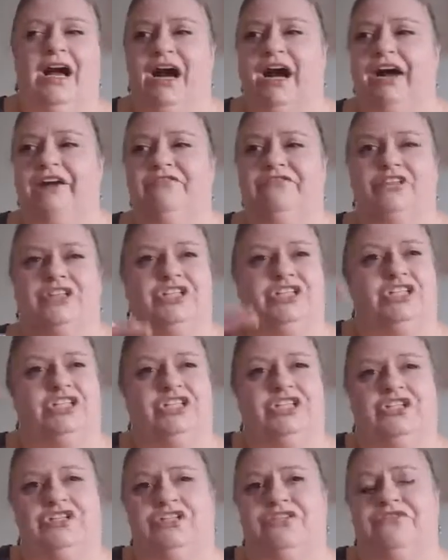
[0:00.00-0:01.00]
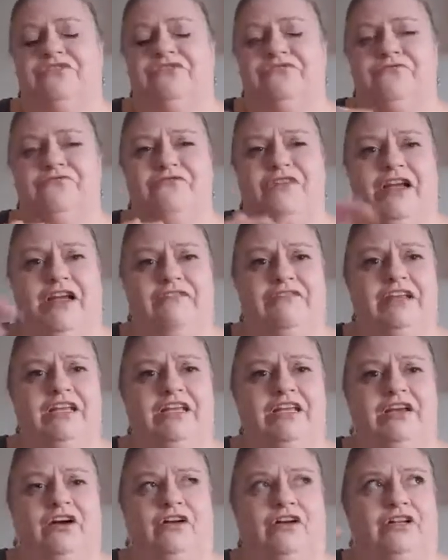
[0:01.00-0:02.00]
I follow the news
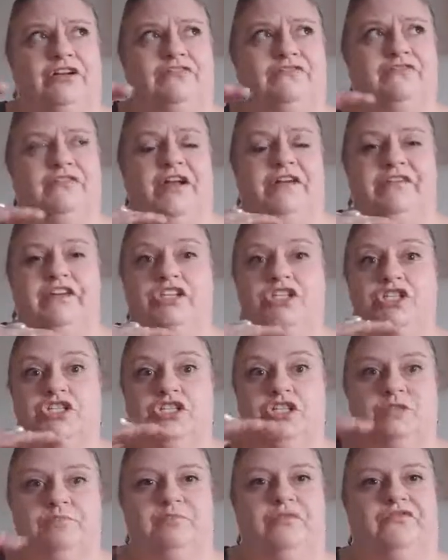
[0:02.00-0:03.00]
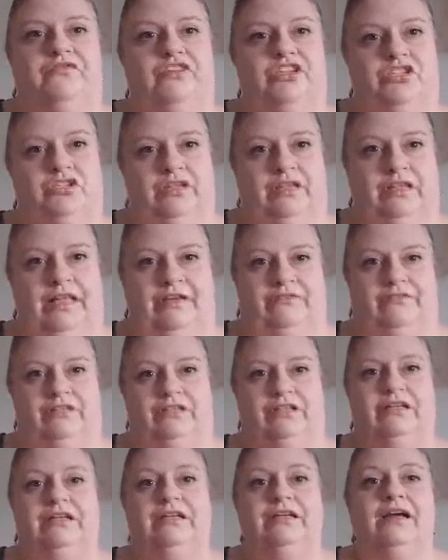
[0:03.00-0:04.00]
on a very superficial
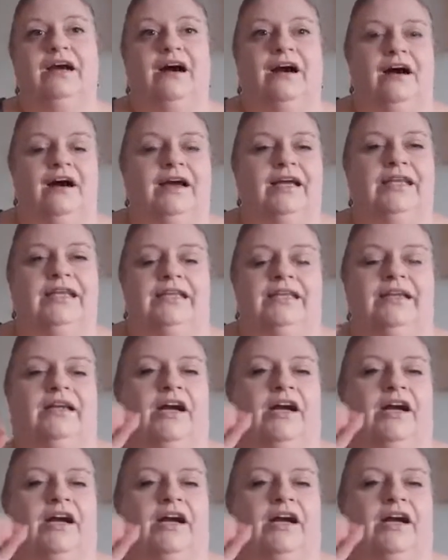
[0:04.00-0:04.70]
level, i.e.